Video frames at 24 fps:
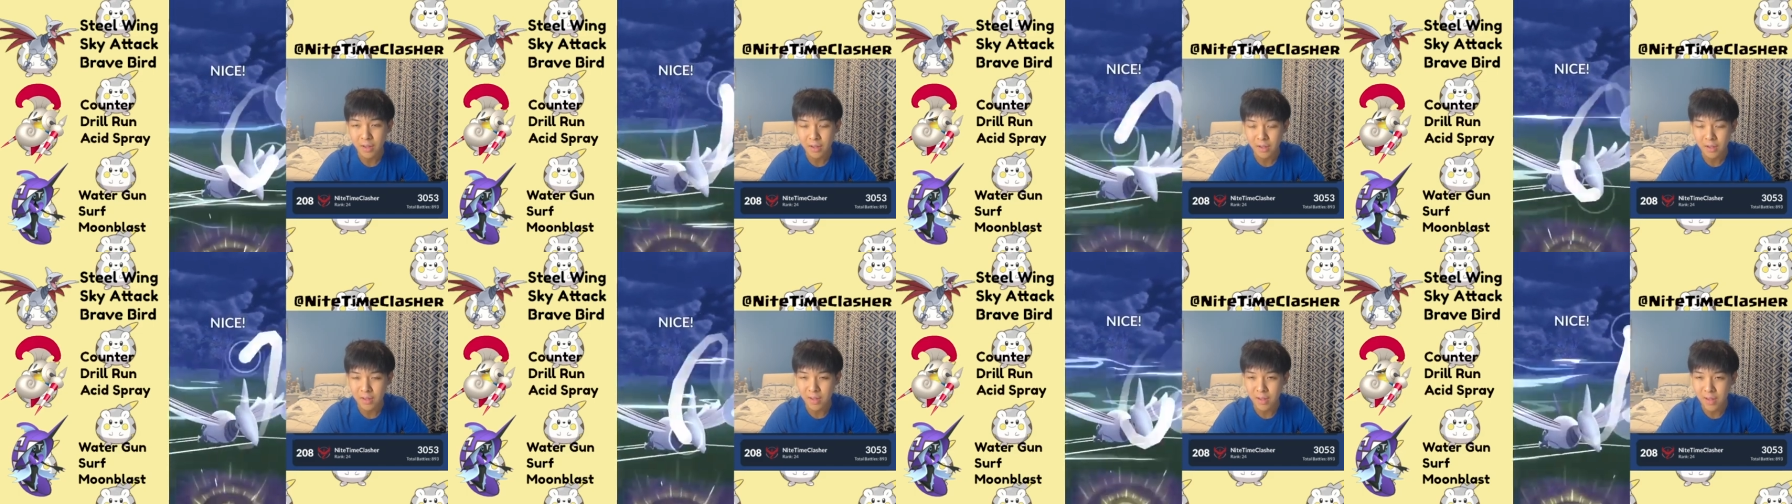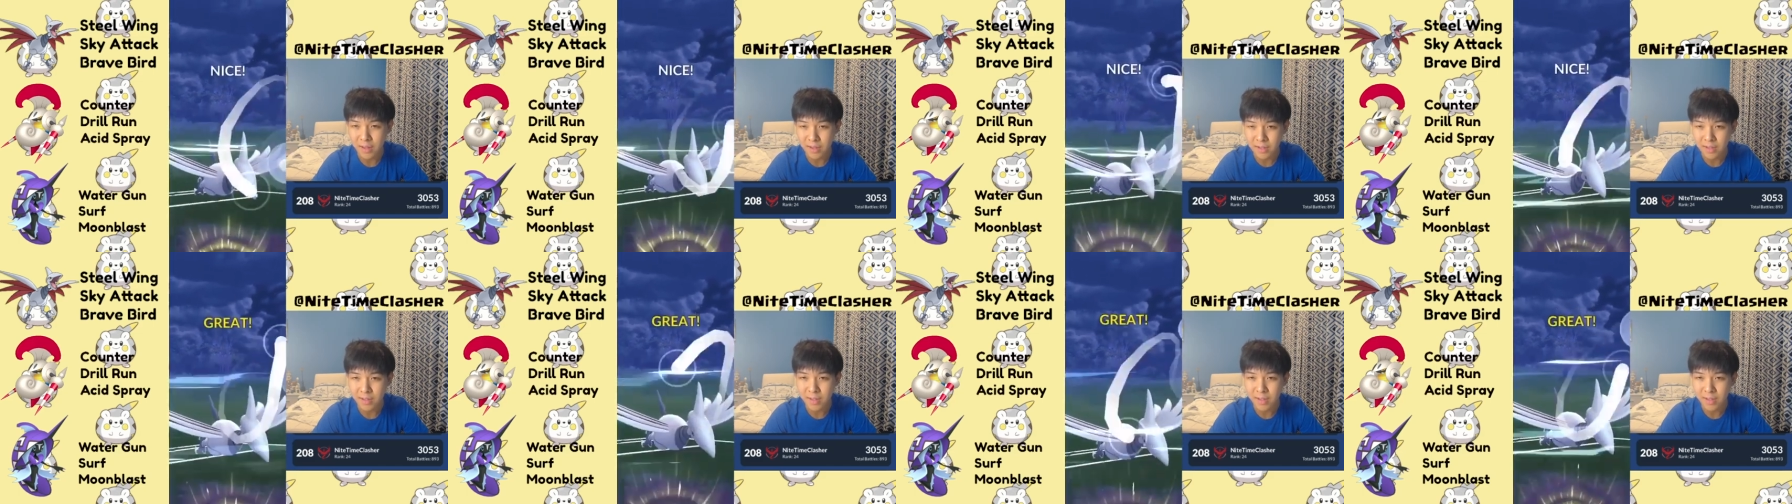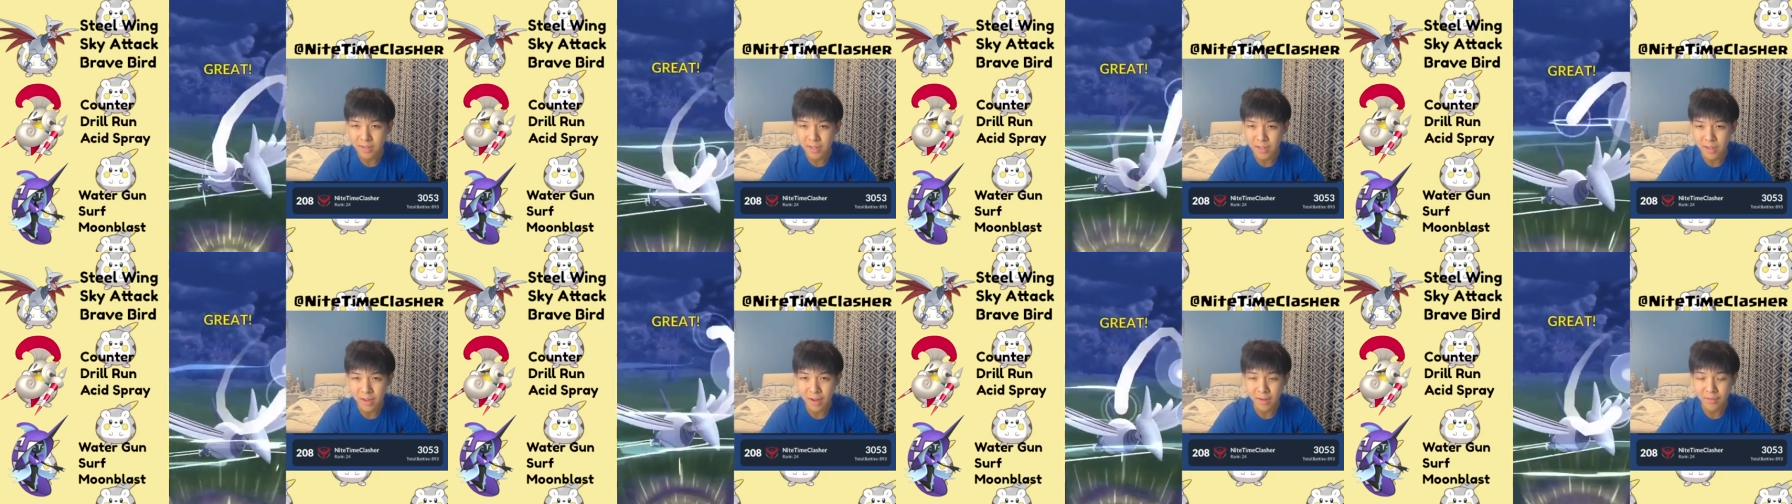Is
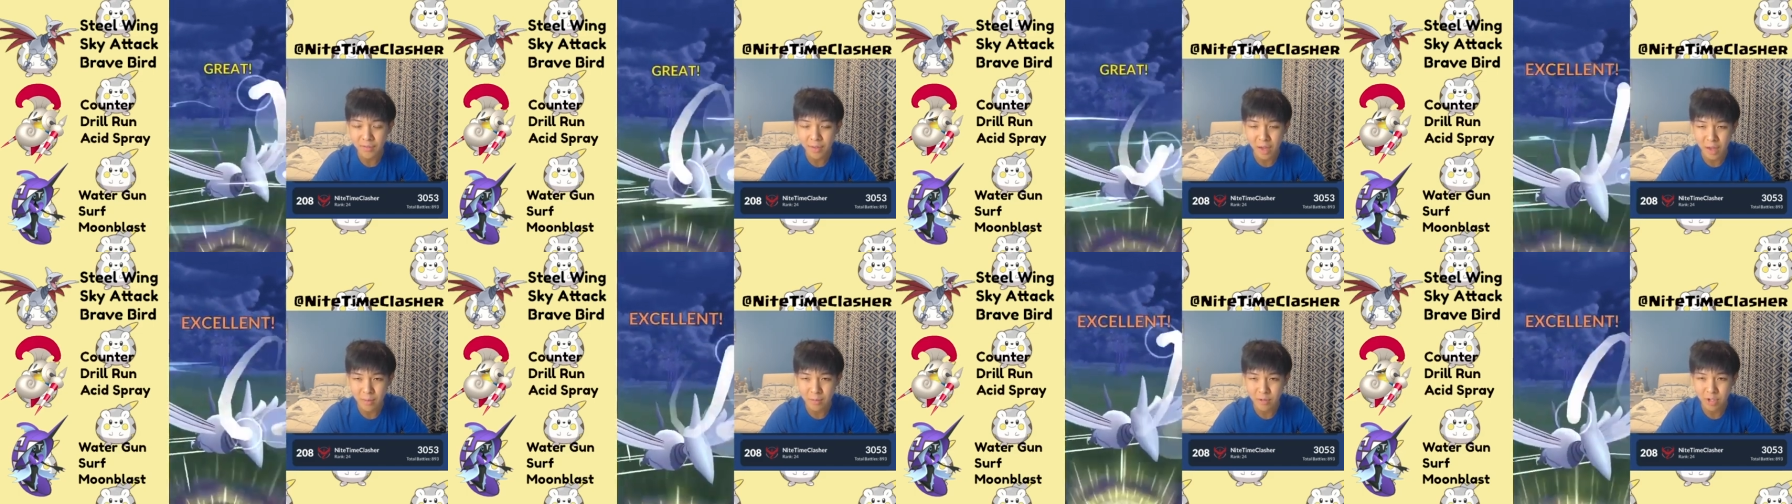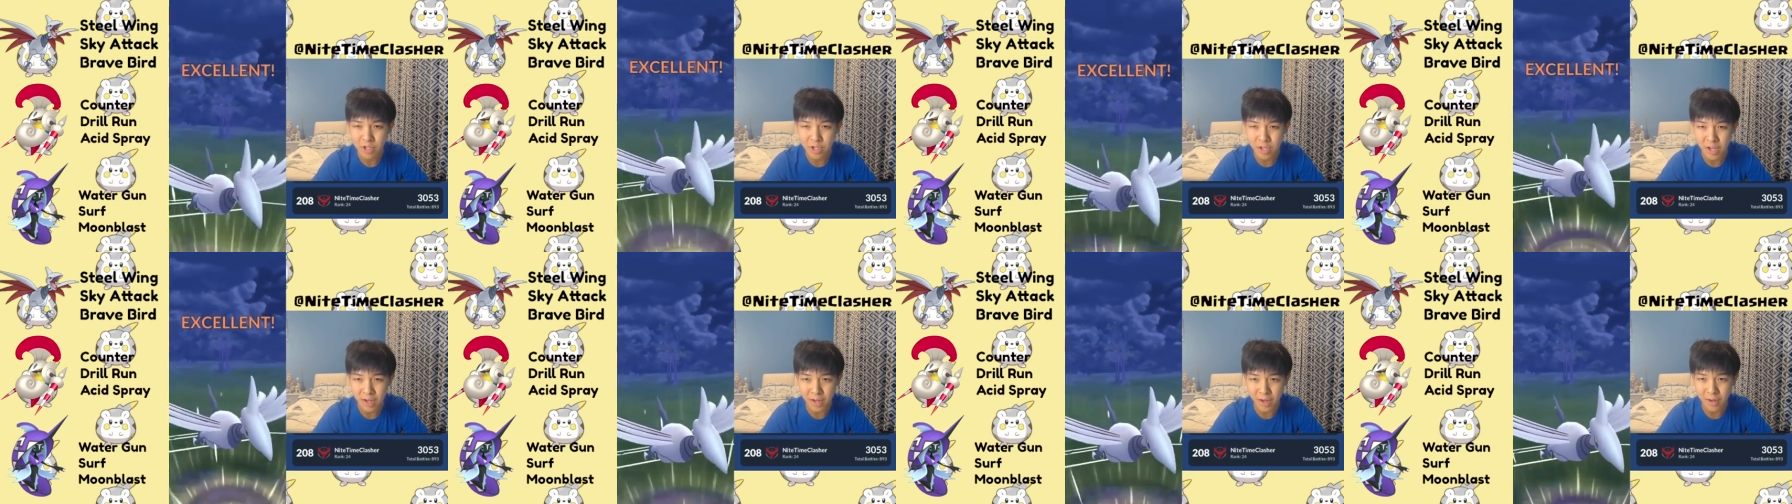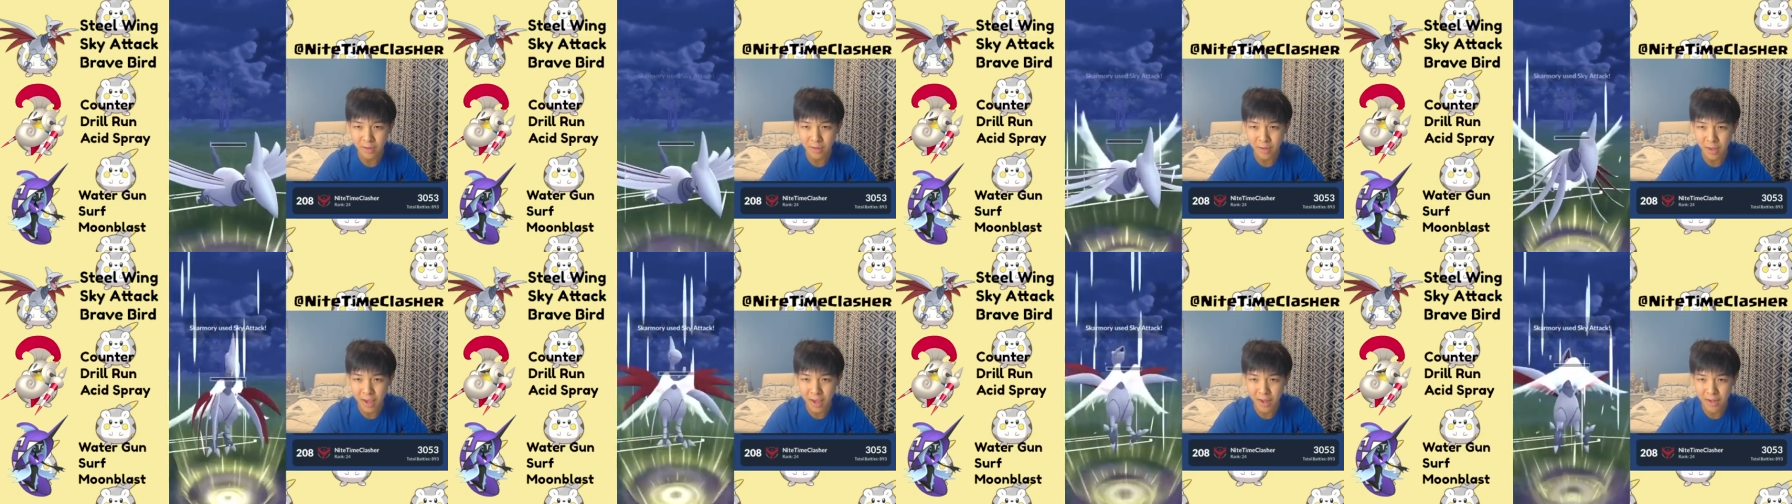this enough damage to take
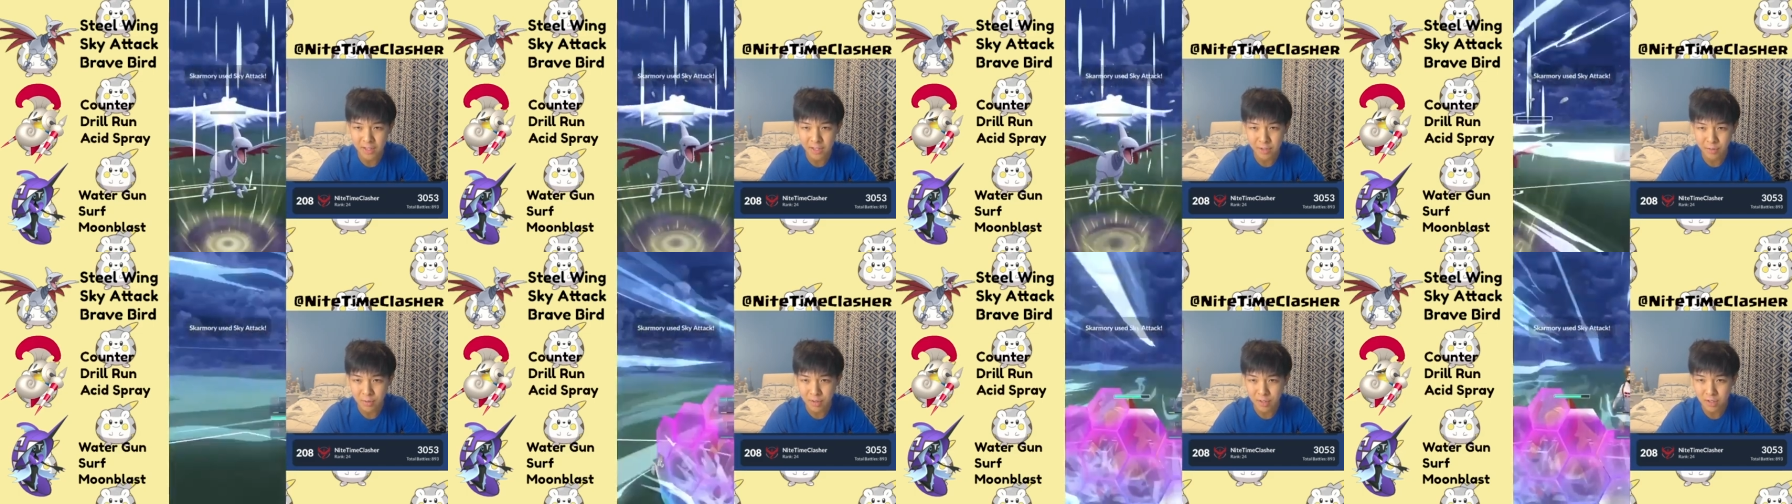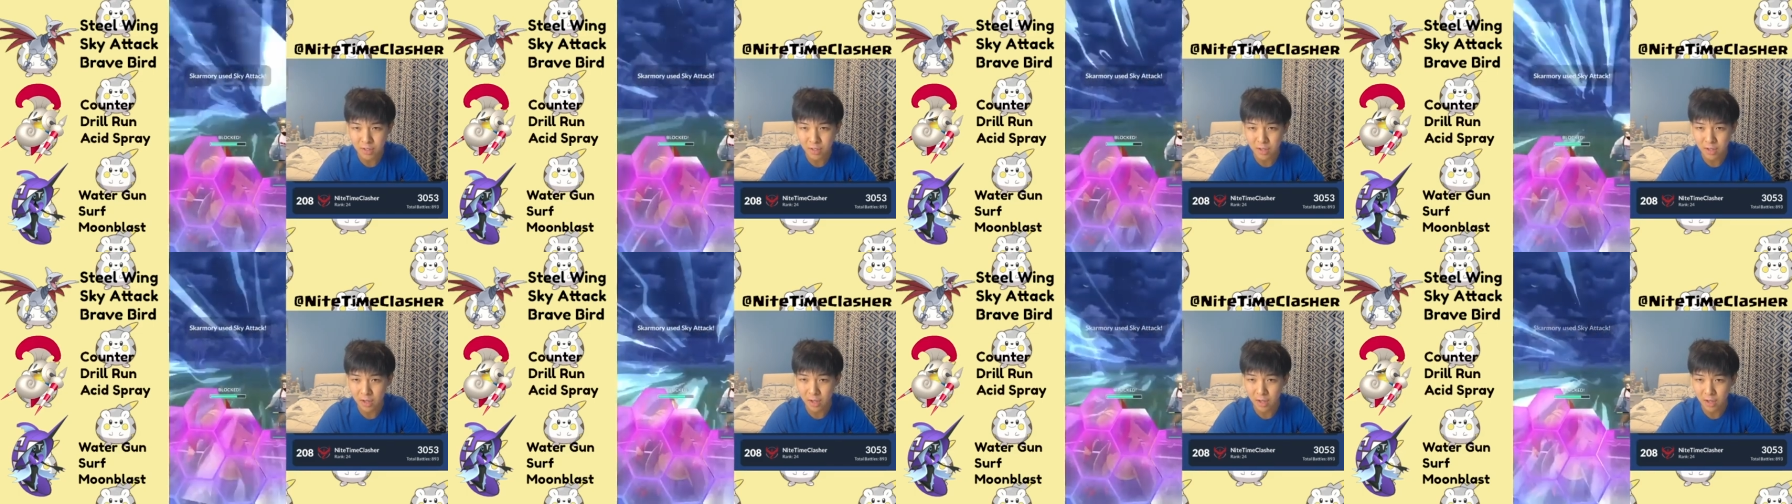out the Haxorus?